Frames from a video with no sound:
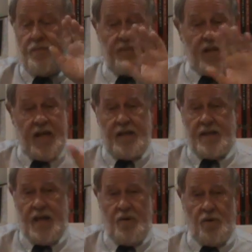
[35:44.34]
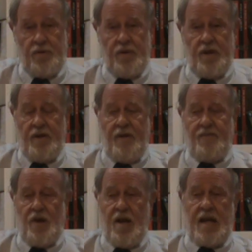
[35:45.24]
They were
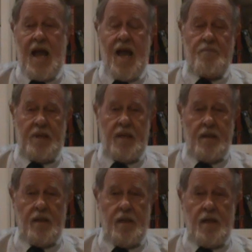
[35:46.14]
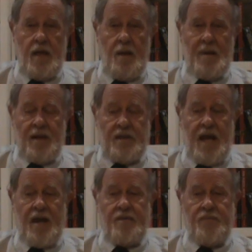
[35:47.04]
very unhappy about
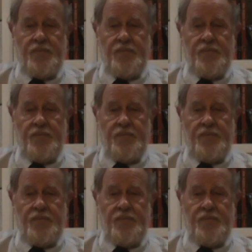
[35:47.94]
that.